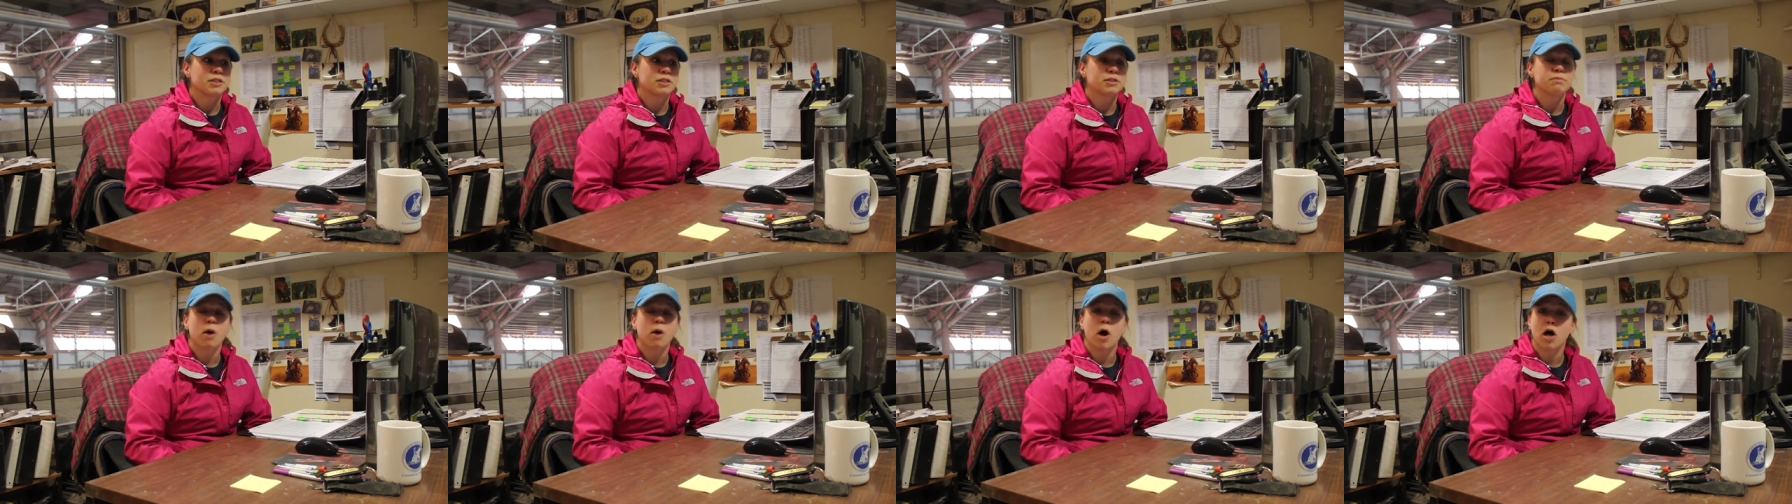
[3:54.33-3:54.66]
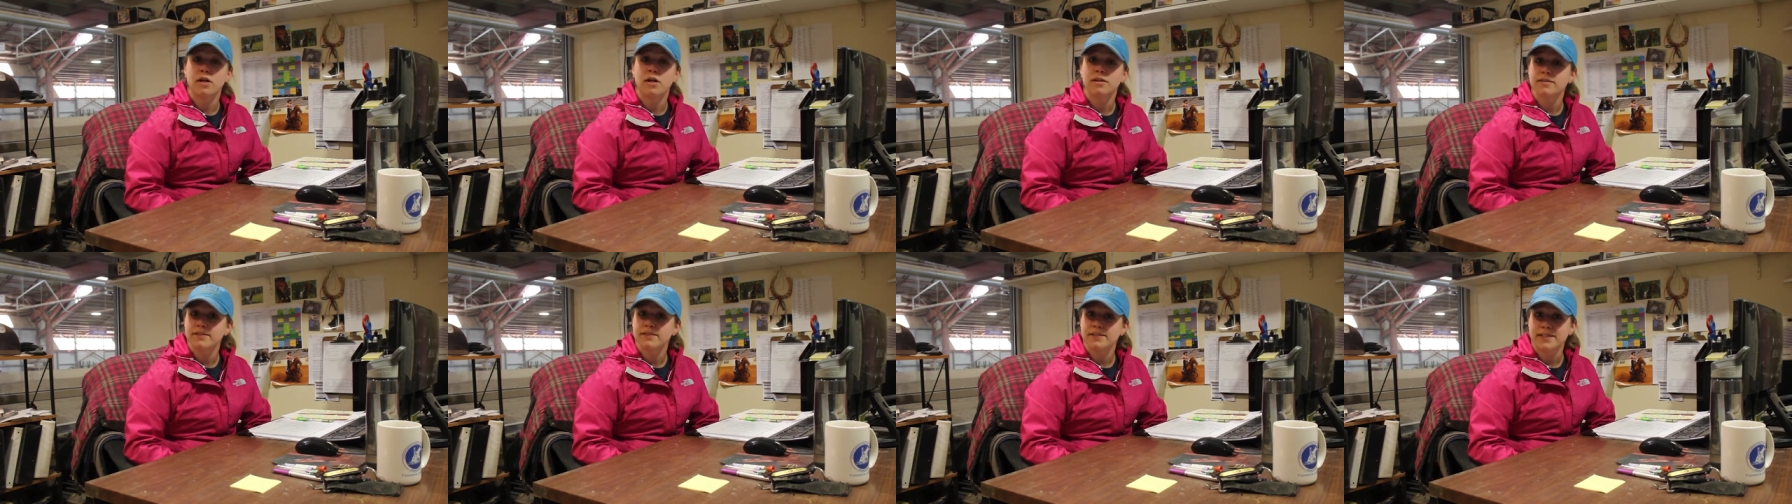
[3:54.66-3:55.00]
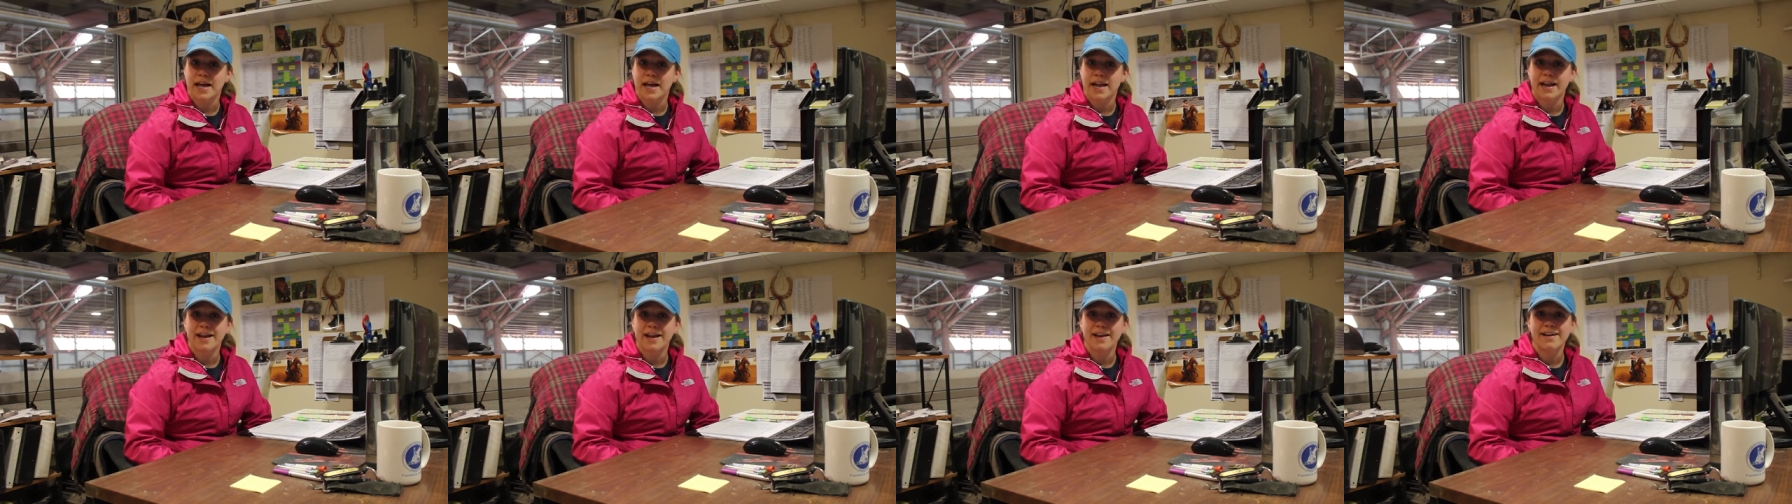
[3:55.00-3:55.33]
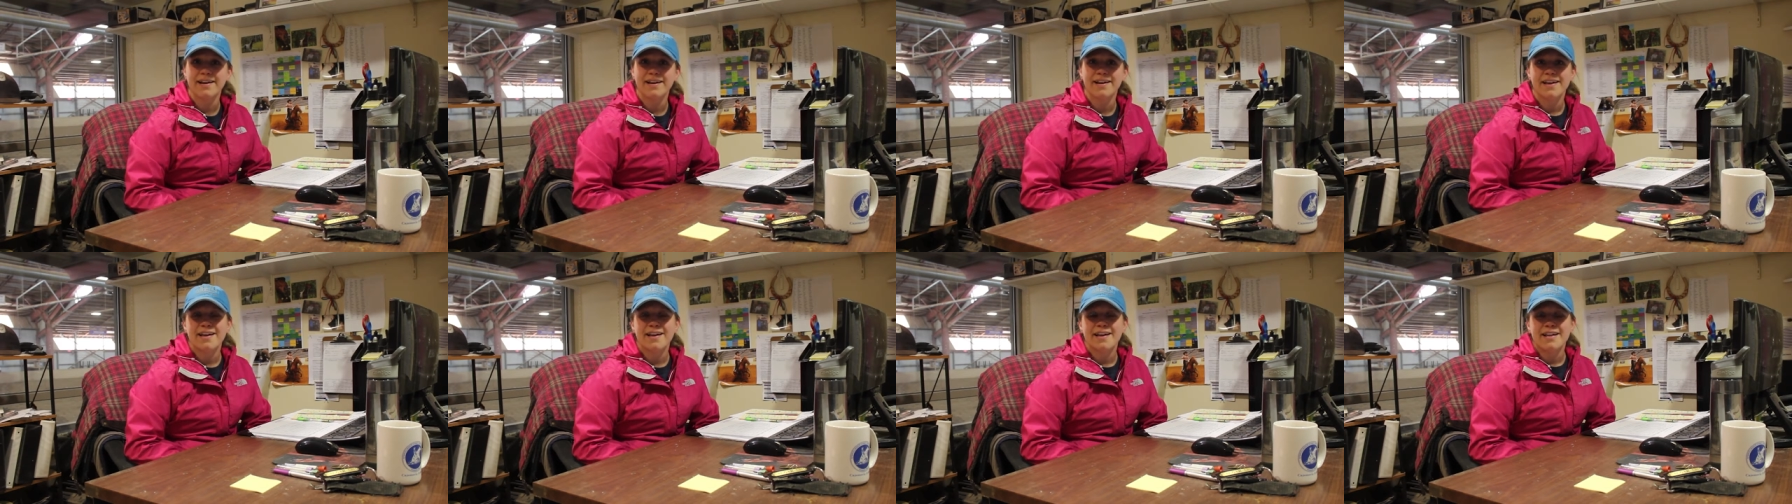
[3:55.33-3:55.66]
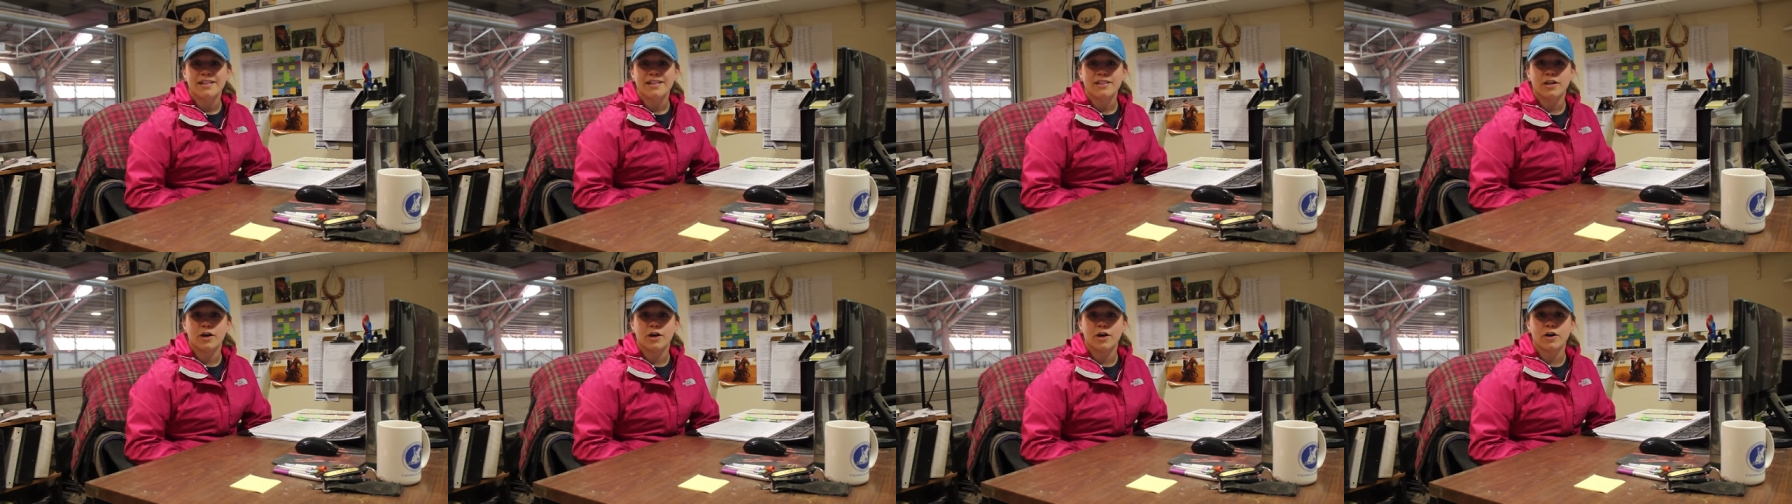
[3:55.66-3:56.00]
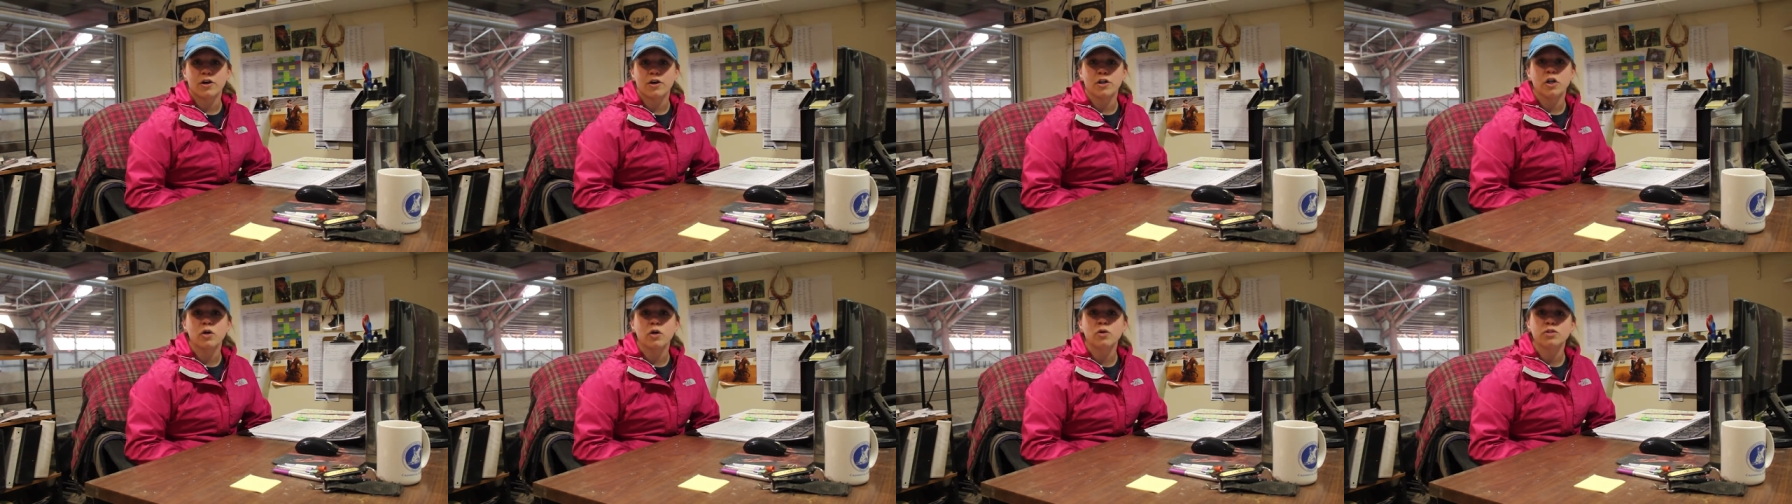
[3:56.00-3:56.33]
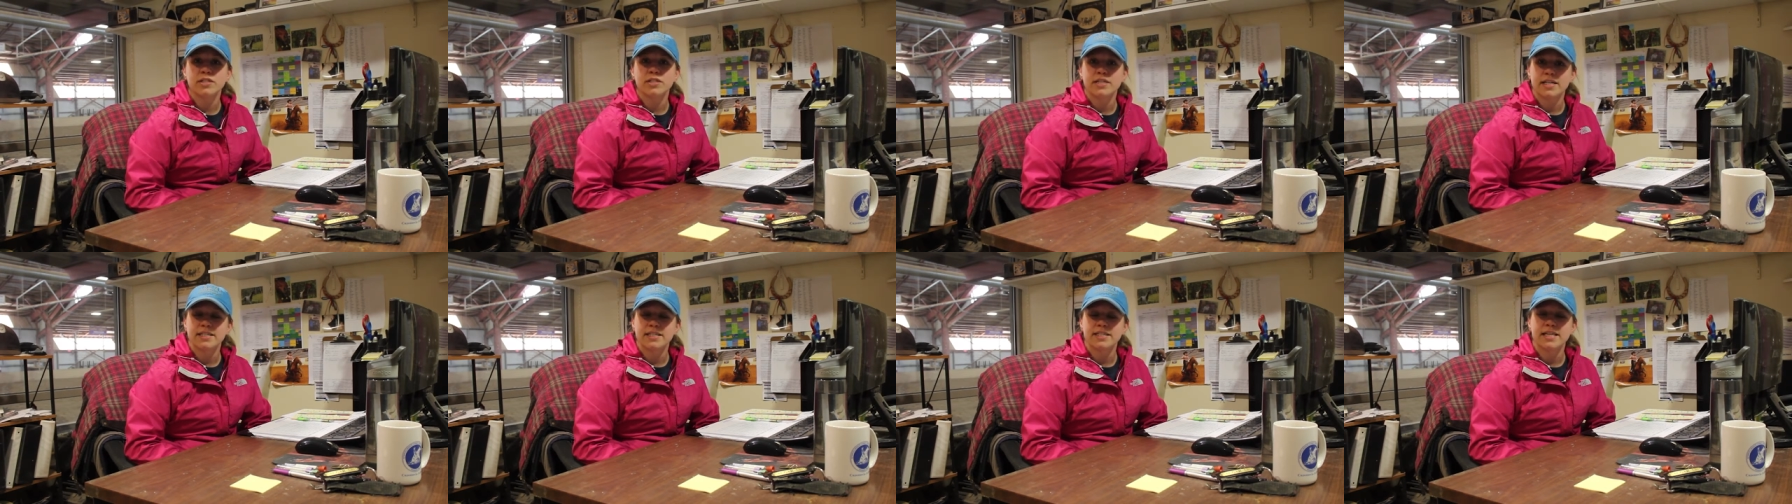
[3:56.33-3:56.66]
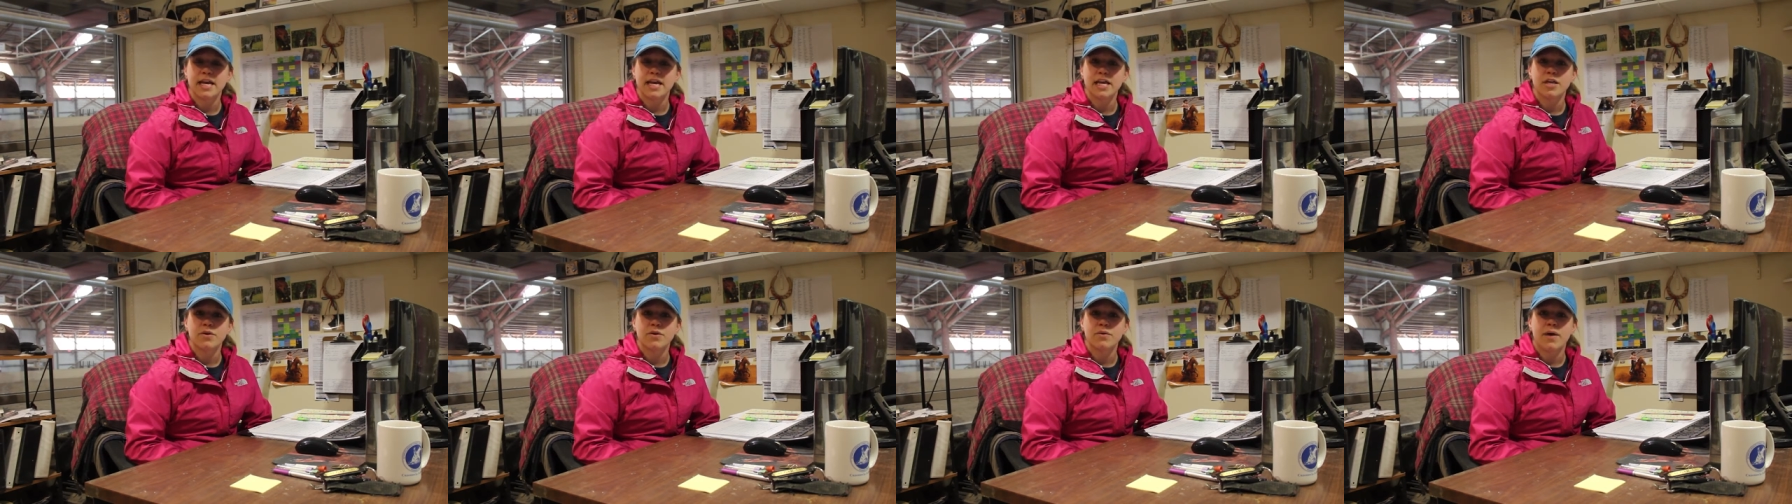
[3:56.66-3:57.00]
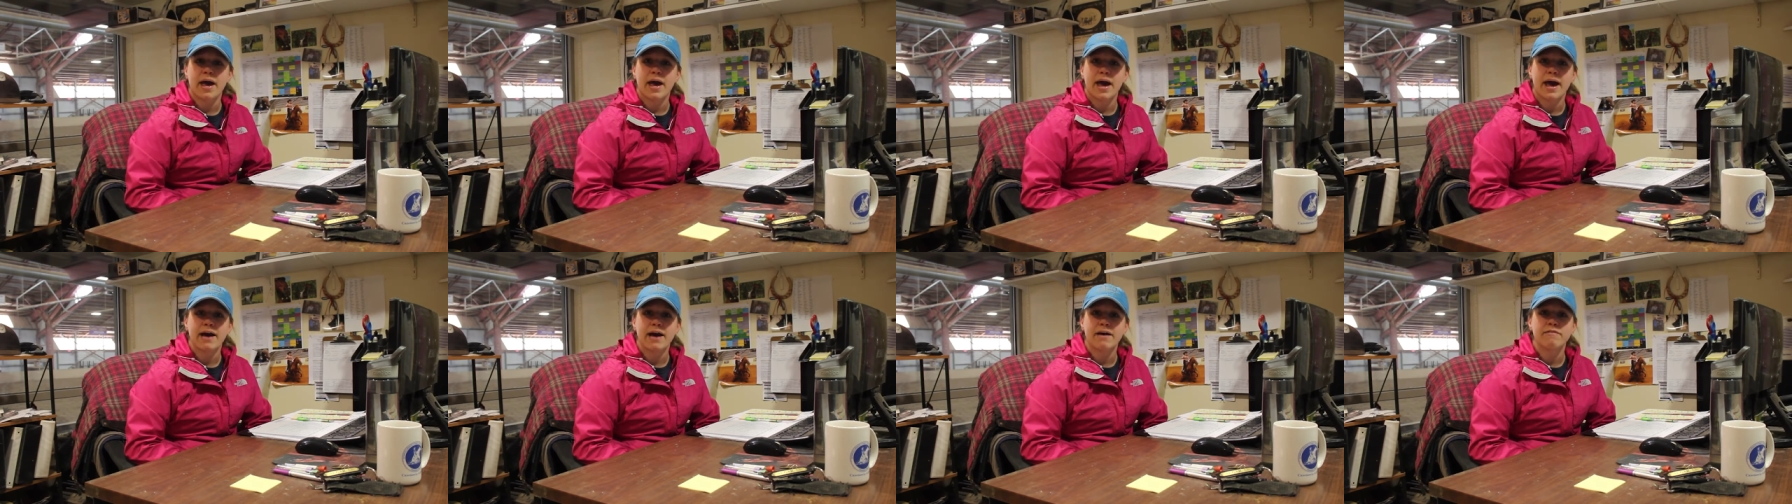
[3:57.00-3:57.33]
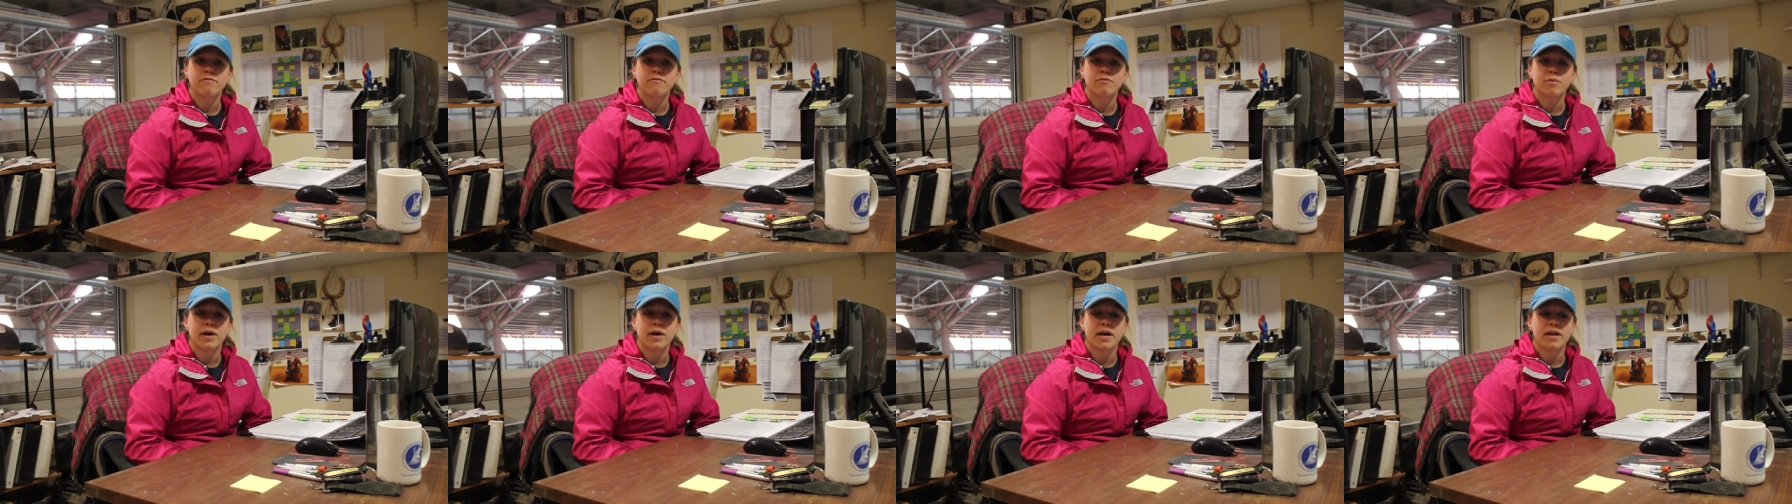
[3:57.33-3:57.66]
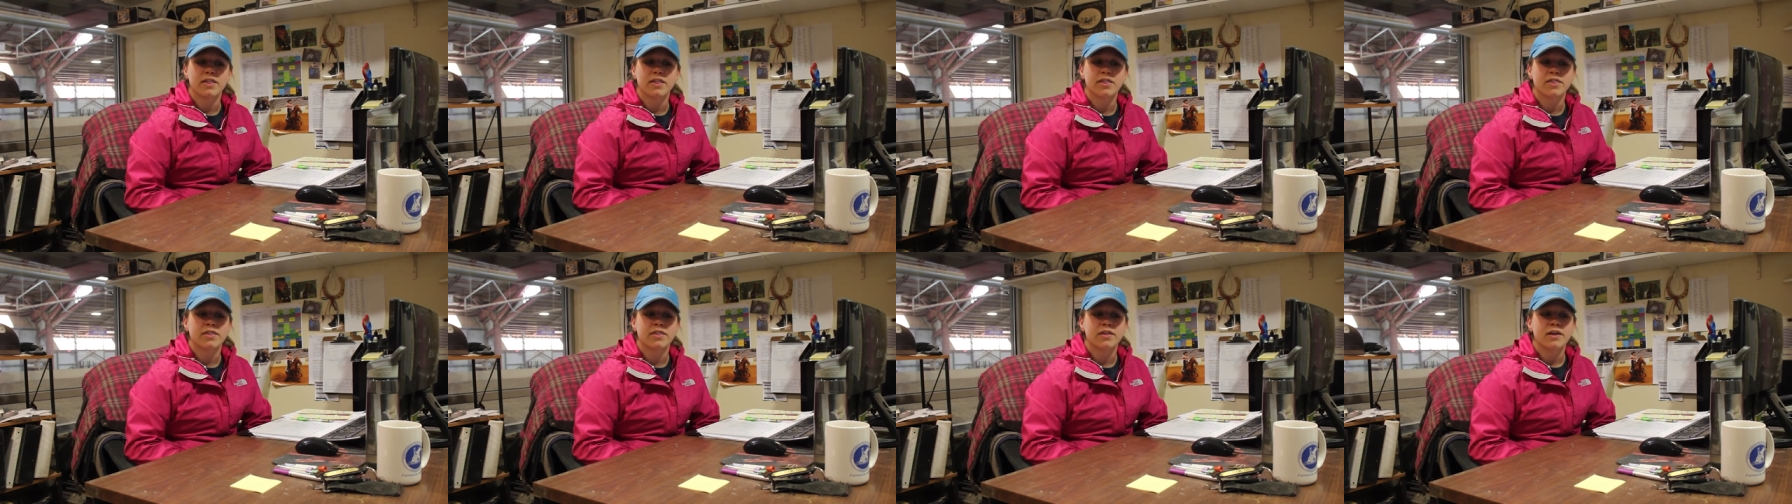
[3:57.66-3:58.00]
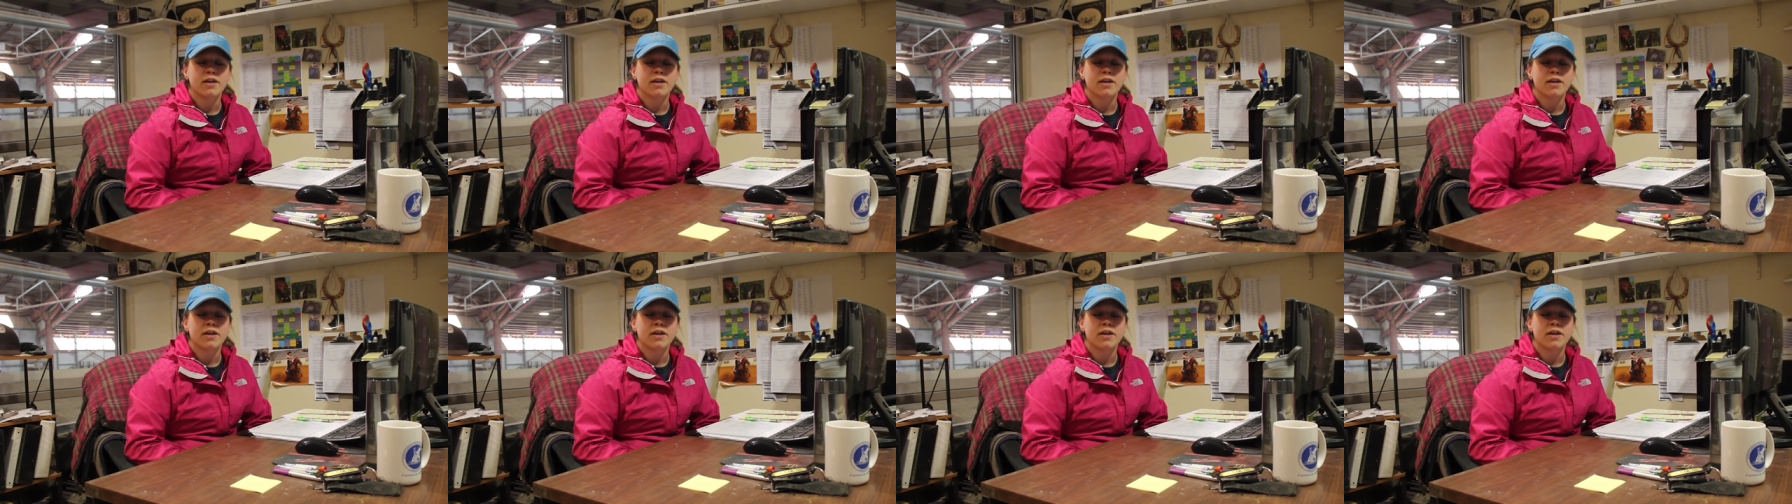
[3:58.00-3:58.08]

small setting, the closeness that you have with